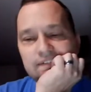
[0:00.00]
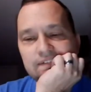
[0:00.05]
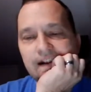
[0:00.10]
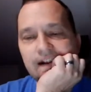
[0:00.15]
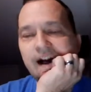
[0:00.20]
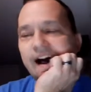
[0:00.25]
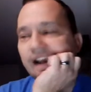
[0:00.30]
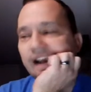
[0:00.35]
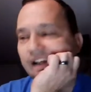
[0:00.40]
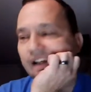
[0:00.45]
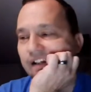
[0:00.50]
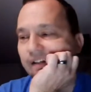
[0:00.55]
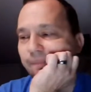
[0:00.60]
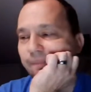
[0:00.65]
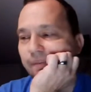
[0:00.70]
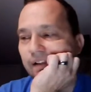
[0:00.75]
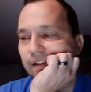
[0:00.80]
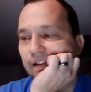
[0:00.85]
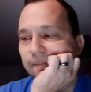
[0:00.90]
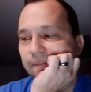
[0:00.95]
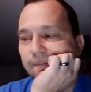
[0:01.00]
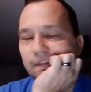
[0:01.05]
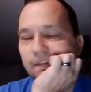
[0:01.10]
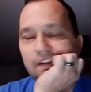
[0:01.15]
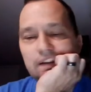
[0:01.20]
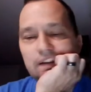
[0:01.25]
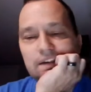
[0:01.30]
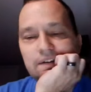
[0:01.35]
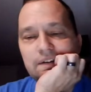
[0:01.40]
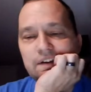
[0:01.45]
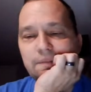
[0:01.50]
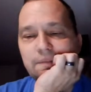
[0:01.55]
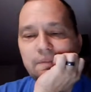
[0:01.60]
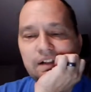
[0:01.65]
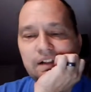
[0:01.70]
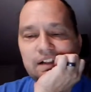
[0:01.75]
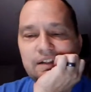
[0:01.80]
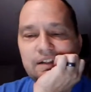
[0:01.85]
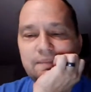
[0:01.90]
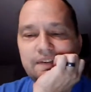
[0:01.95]
I could
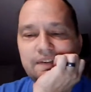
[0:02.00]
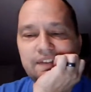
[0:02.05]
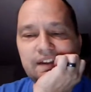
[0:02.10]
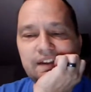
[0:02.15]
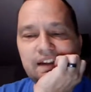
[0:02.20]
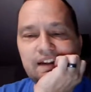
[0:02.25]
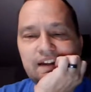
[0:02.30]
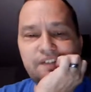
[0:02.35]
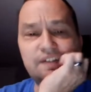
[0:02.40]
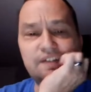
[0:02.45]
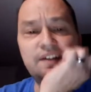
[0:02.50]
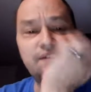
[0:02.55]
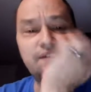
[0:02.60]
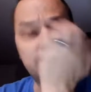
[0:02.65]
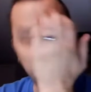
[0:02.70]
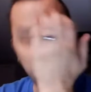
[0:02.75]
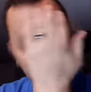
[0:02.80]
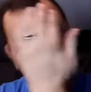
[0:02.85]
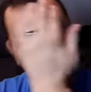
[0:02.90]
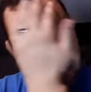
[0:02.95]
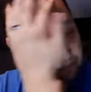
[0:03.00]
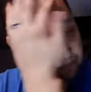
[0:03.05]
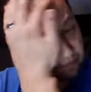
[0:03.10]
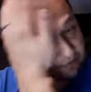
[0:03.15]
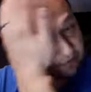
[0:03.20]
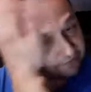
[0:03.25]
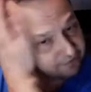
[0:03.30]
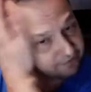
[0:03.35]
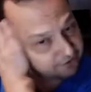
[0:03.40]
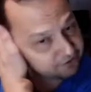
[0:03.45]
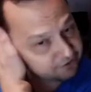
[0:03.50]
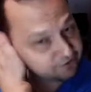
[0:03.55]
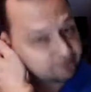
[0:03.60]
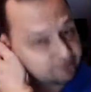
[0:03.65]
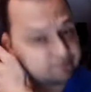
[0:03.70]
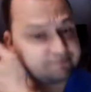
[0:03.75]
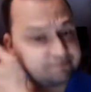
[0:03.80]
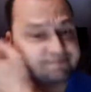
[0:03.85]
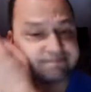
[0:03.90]
completely be thinking of a different saltwater fish.